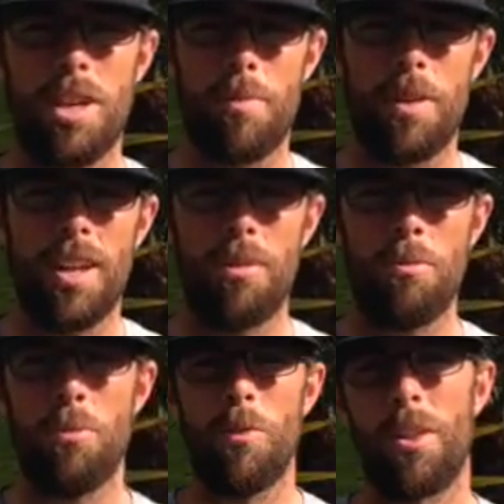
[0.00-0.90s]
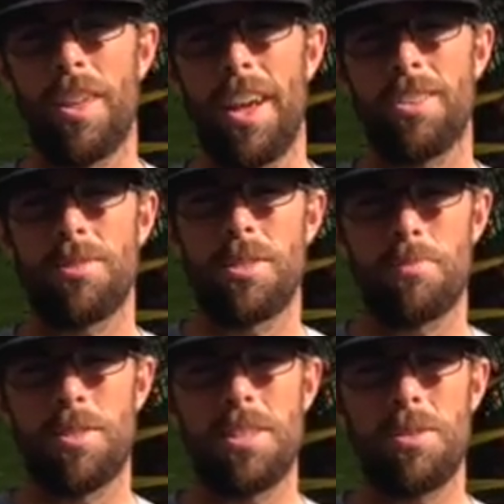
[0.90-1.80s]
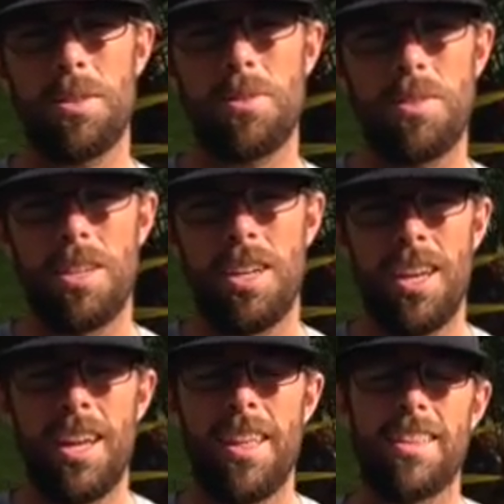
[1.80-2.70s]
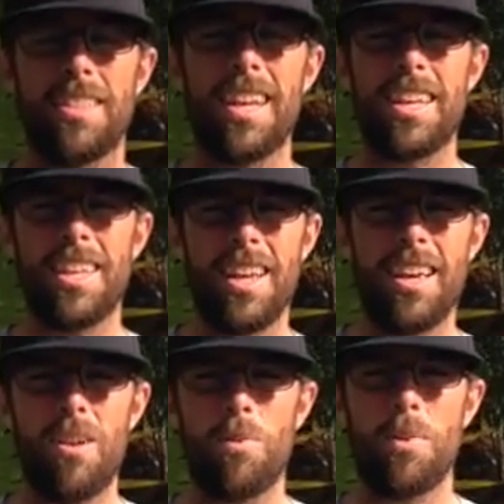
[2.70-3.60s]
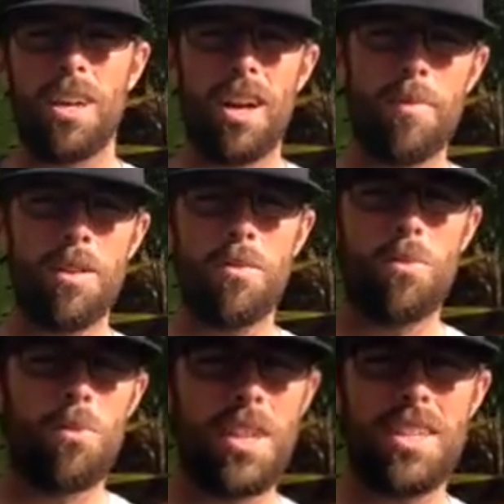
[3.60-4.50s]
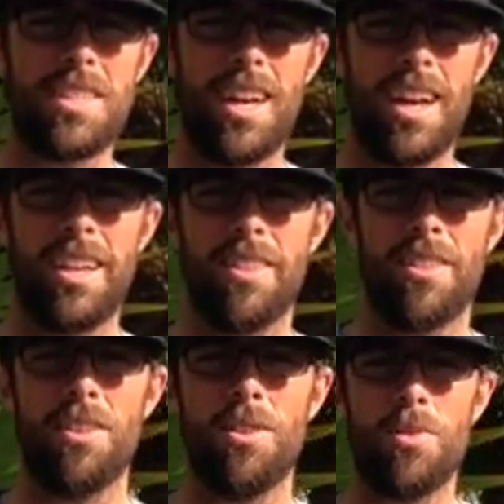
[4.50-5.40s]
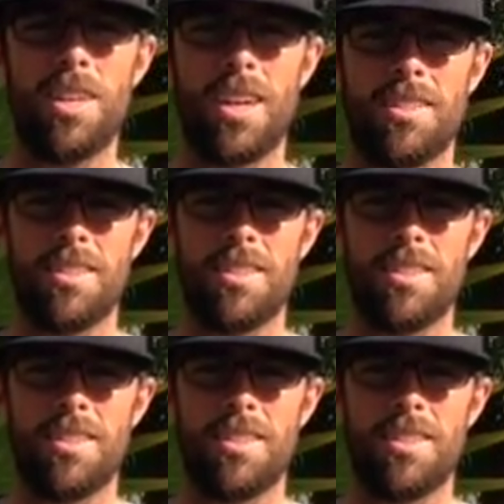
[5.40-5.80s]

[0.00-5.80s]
come in and remove all the hazardous materials. The second day, we come in, redesign the new duct